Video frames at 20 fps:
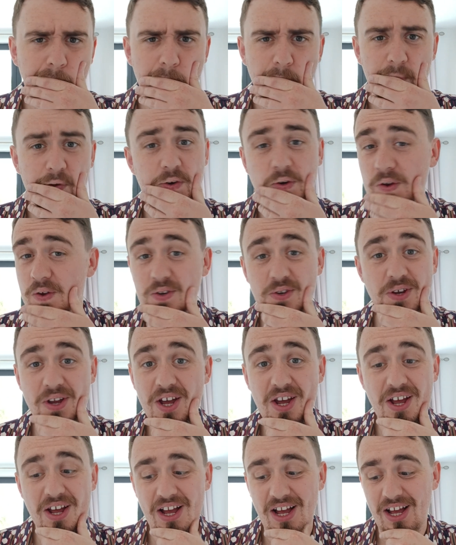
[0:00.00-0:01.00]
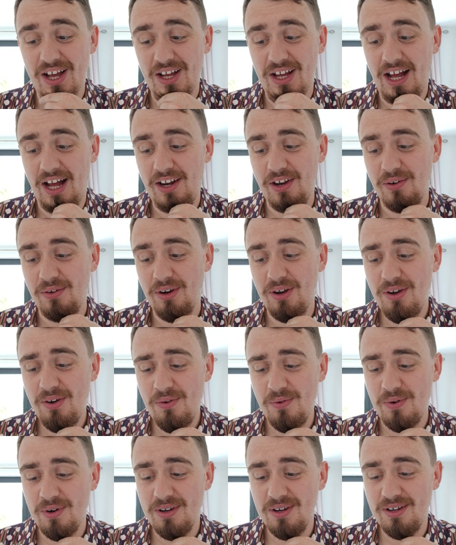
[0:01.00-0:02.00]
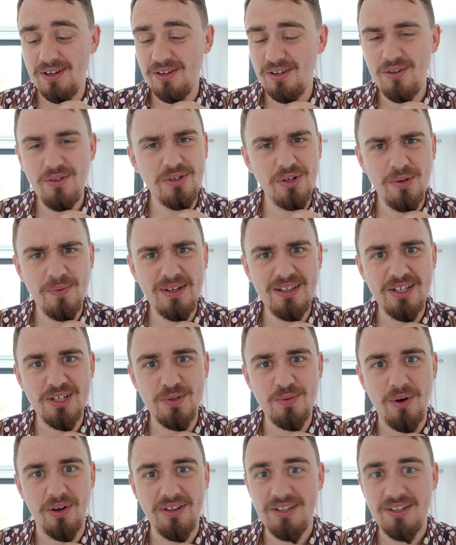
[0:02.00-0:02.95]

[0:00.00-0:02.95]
This is, I don't know. Who's going to win this one?